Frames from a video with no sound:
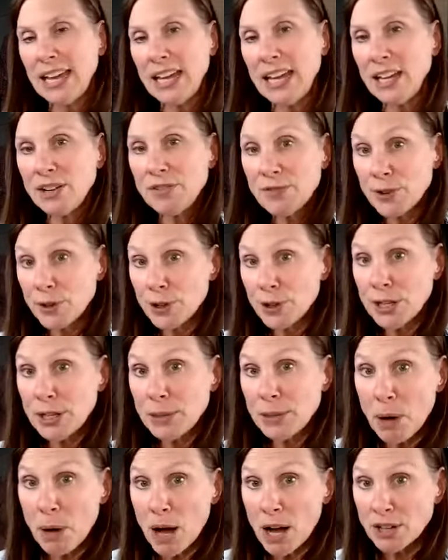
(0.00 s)

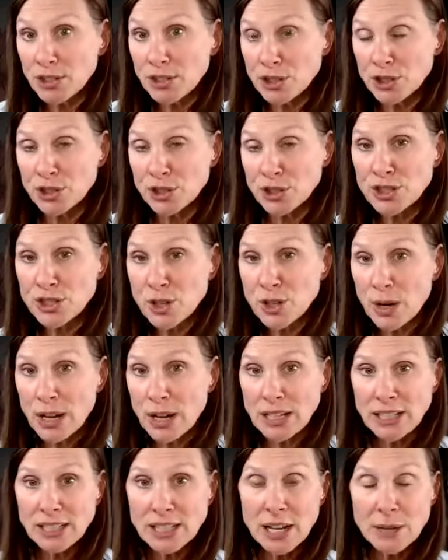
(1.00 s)
Inverted postures, so
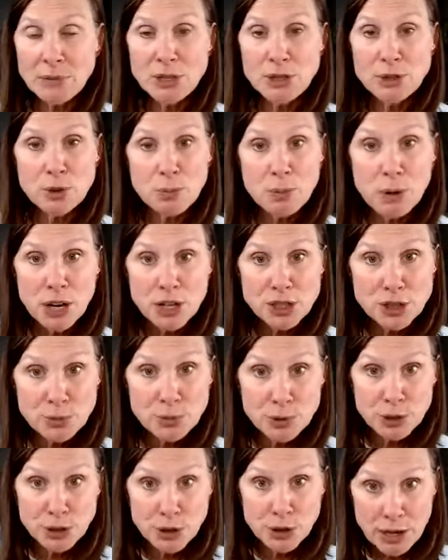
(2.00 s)
anytime you do a
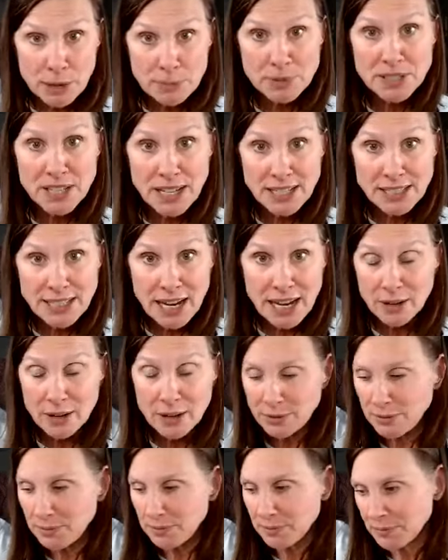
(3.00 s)
posture where you're upside
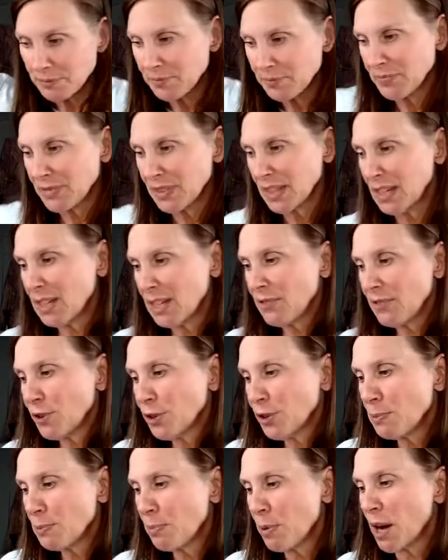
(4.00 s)
down,
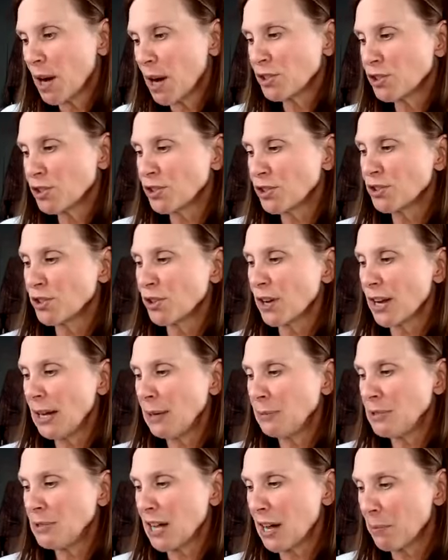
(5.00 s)
inverted postures are
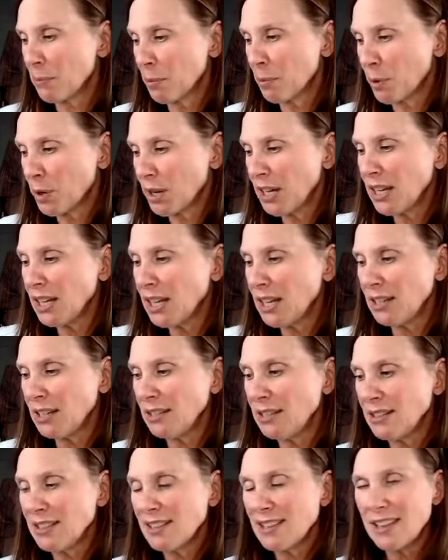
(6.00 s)
aimed at
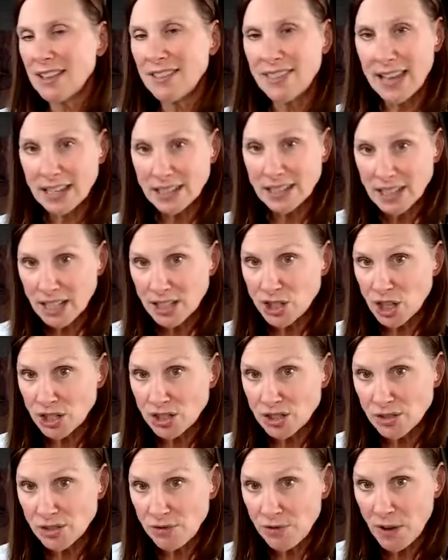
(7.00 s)
bringing that
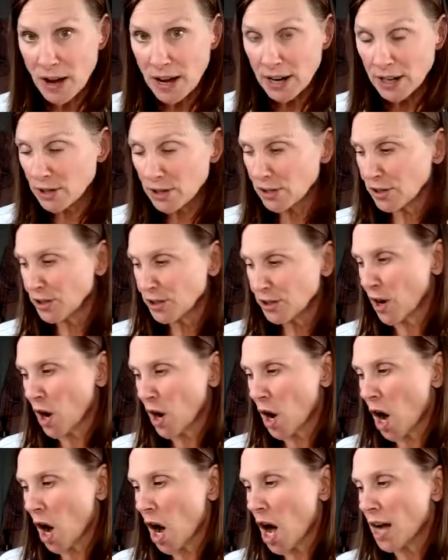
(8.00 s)
digestive fire, your
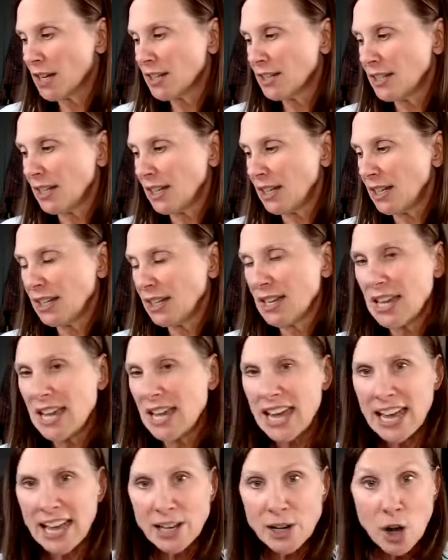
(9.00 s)
Agni,
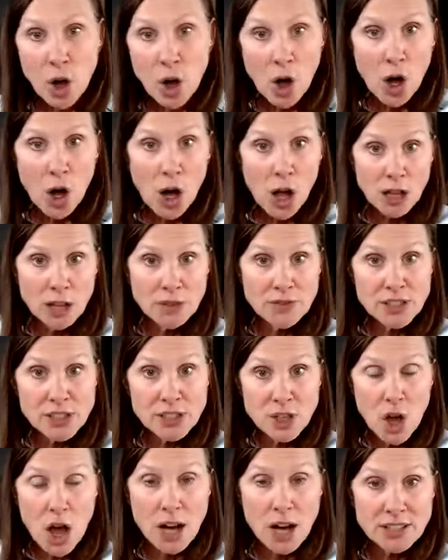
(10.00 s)
and all of the
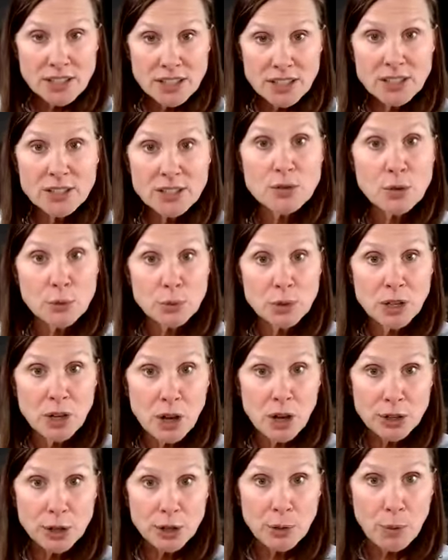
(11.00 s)
toxins, or we
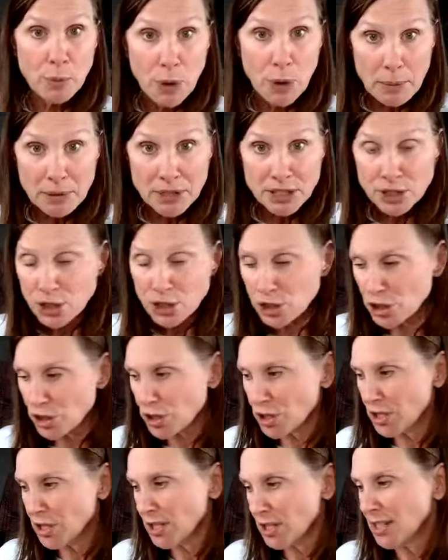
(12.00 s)
call it rubbish,